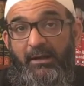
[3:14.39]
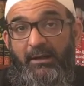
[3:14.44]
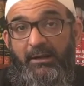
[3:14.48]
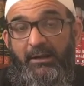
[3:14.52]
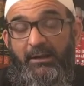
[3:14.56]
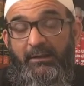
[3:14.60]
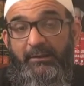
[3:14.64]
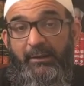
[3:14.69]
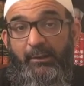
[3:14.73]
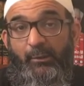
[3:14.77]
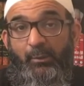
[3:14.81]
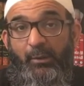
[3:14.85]

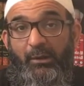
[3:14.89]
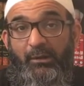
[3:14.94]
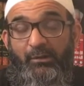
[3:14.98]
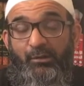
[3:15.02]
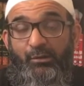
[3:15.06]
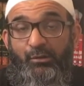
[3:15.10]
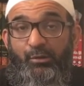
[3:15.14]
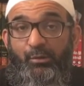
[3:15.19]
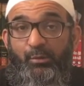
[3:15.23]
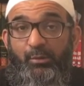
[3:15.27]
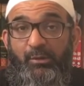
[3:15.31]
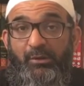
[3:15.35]
They wanted
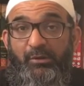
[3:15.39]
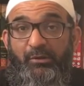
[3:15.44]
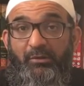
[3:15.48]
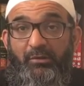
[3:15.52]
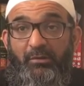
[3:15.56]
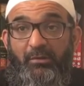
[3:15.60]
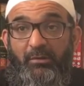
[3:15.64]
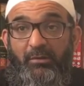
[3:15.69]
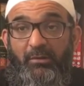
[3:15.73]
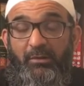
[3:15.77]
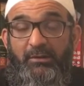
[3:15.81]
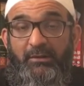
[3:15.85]
to
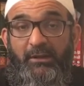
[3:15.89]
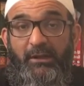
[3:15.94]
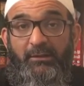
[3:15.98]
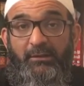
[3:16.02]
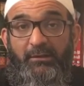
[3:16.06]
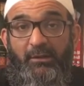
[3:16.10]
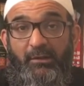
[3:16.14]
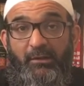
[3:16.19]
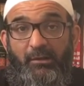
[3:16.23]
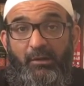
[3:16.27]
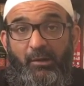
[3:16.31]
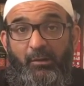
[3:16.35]
ensure that the
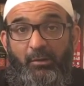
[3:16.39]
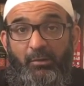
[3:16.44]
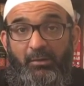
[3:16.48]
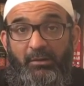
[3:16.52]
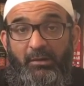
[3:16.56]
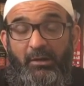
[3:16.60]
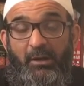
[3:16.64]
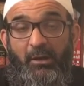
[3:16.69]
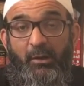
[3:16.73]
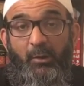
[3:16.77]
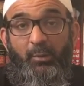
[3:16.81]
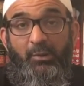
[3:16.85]
gold
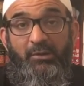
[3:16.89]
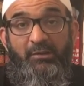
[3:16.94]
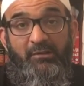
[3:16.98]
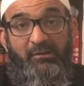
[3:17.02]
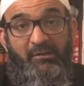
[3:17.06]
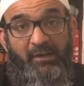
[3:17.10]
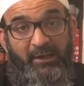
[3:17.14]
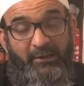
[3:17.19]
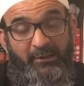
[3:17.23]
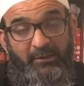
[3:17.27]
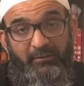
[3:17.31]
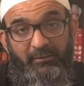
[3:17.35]
was
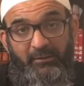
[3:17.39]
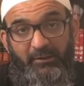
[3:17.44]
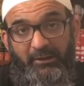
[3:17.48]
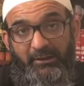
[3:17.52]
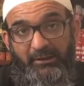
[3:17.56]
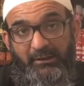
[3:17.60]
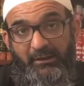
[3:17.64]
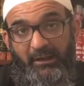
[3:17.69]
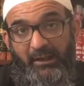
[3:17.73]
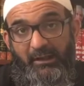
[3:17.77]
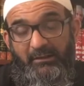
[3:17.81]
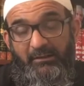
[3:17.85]
rightfully
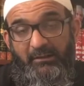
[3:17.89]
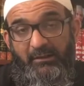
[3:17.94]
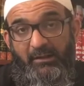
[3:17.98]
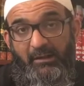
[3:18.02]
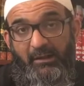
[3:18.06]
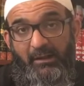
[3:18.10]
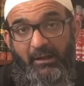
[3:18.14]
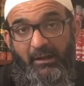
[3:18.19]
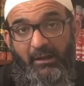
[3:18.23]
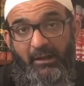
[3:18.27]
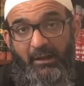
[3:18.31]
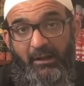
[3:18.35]
theirs.
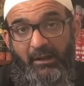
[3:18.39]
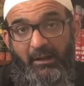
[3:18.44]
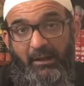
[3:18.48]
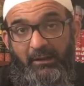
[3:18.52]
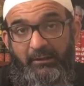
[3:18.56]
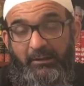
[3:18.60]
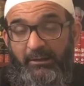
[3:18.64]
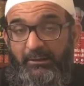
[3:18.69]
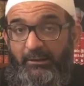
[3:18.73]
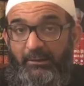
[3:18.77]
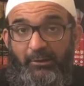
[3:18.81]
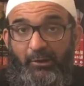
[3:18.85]

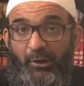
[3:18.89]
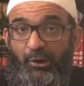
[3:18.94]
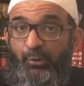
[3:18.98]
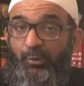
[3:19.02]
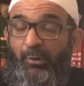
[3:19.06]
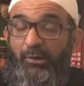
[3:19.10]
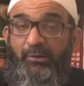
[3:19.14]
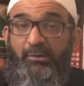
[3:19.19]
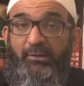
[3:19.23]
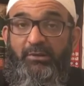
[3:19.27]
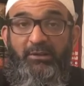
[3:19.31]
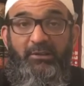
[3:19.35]
They did not
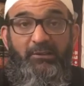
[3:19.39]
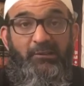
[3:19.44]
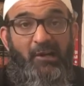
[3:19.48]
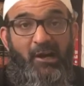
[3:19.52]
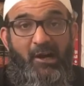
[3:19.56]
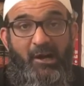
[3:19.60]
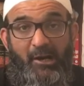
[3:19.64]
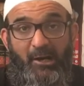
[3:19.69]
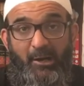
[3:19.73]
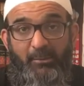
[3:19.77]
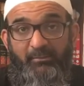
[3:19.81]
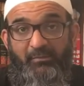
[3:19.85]
want to eat
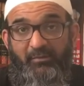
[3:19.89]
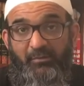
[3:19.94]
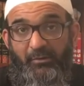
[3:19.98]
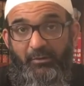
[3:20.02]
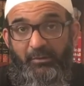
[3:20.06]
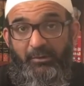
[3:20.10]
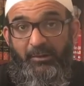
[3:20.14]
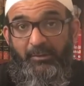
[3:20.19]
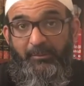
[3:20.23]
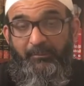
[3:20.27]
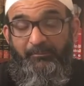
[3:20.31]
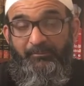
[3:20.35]
haram food.